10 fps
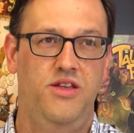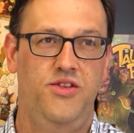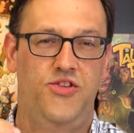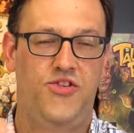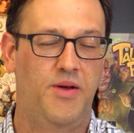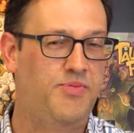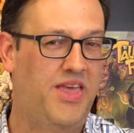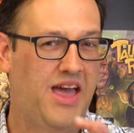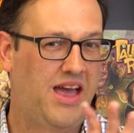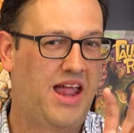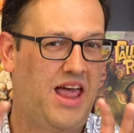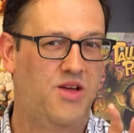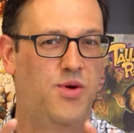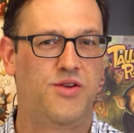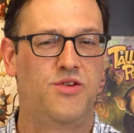something, again, I
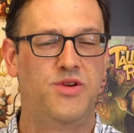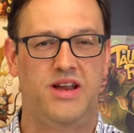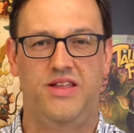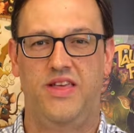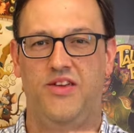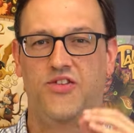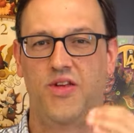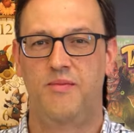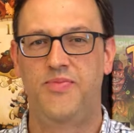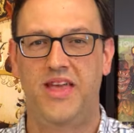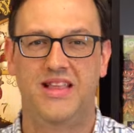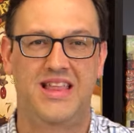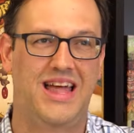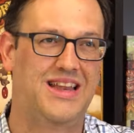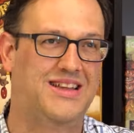don't want to ruin anything, something
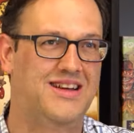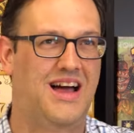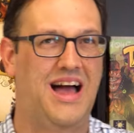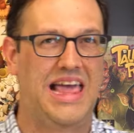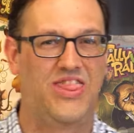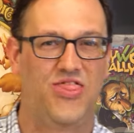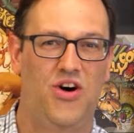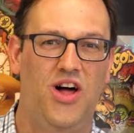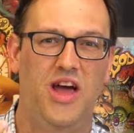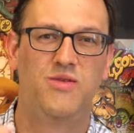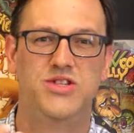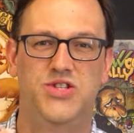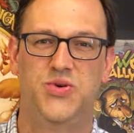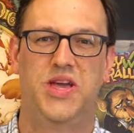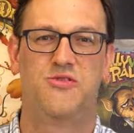that I thought I was
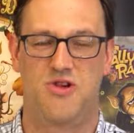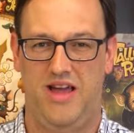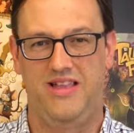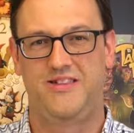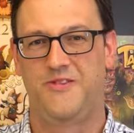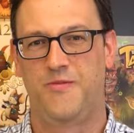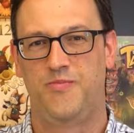doing right,